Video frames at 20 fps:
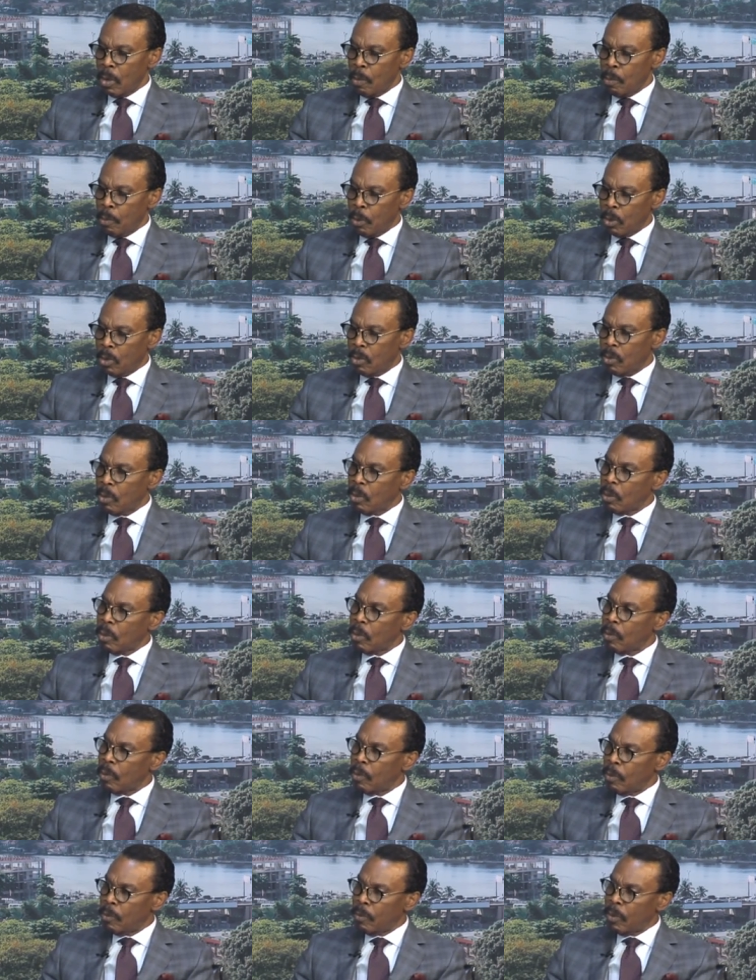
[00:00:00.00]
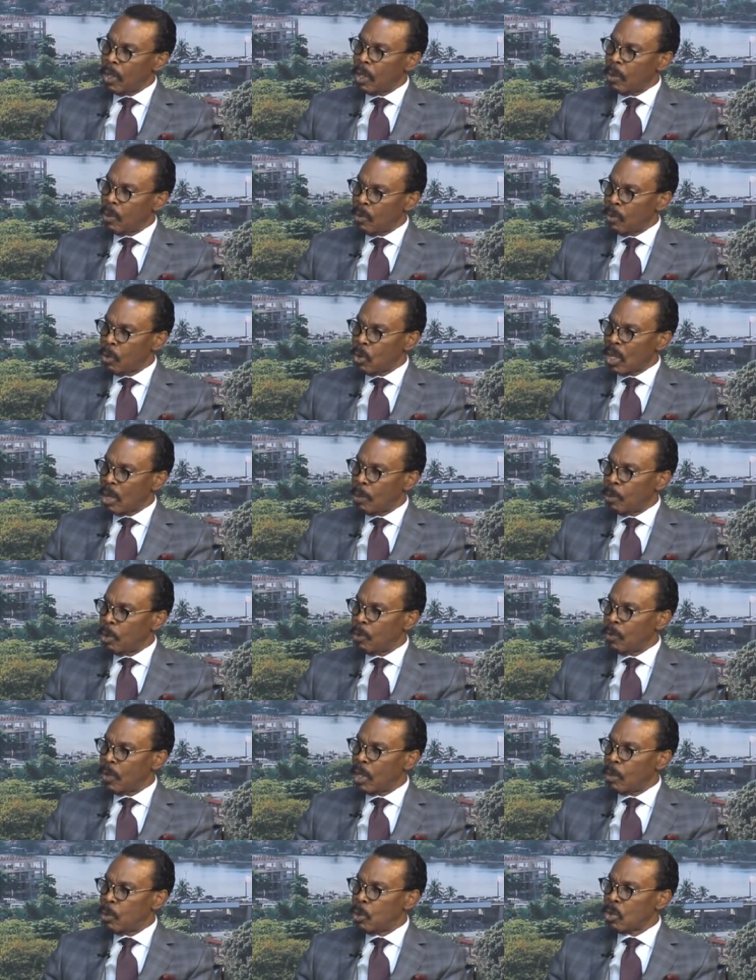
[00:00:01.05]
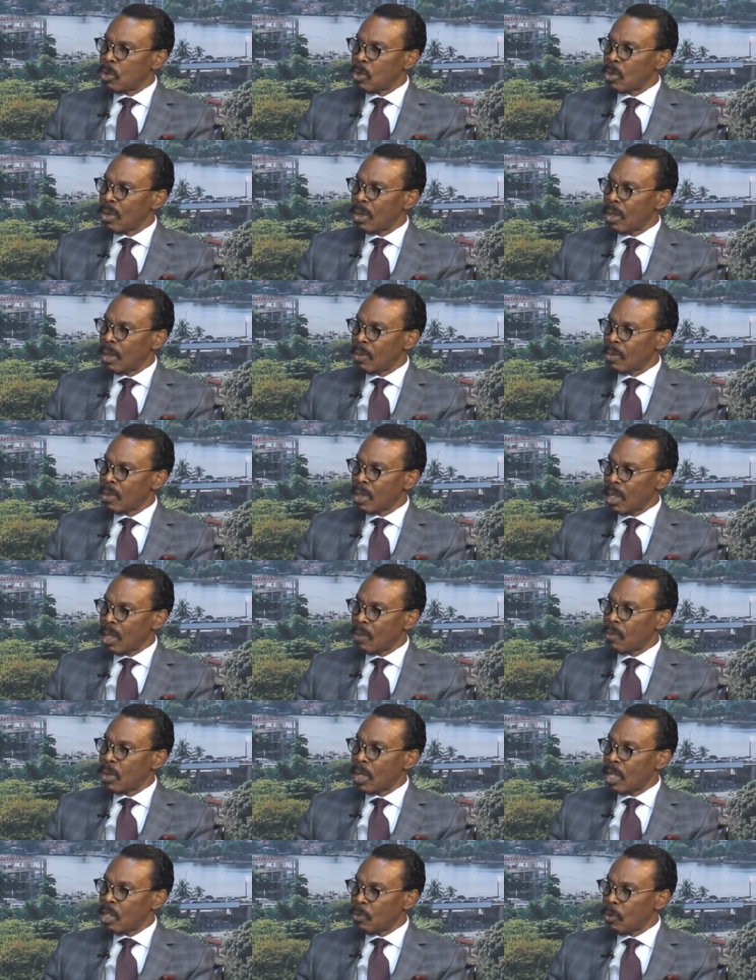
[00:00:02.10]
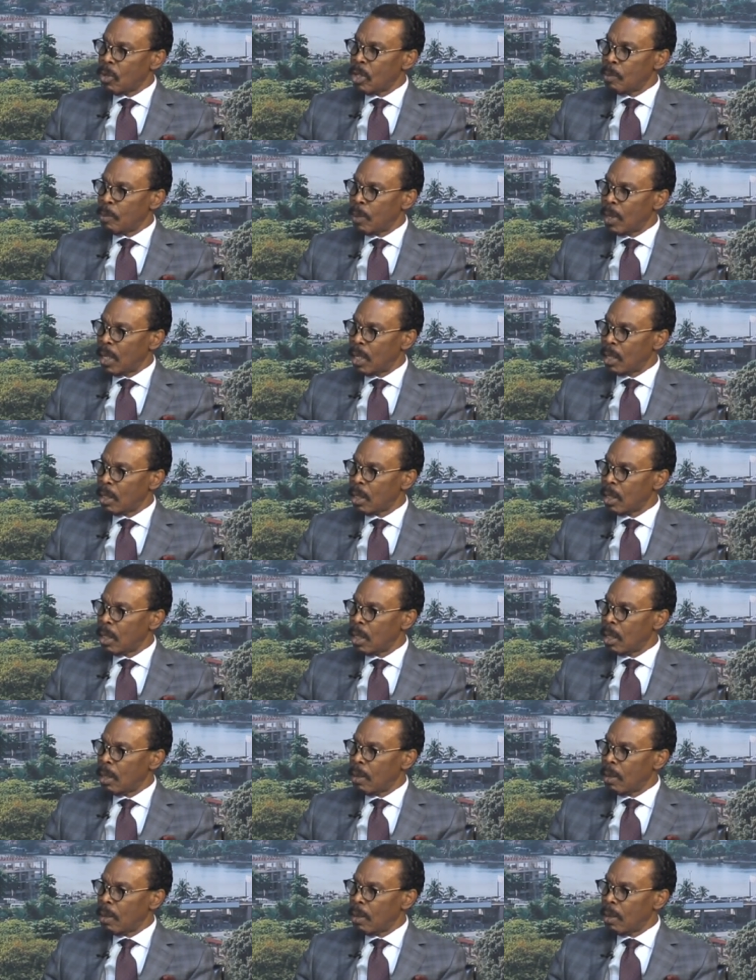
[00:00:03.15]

In both, if you look at both variables, South Africa is falling behind.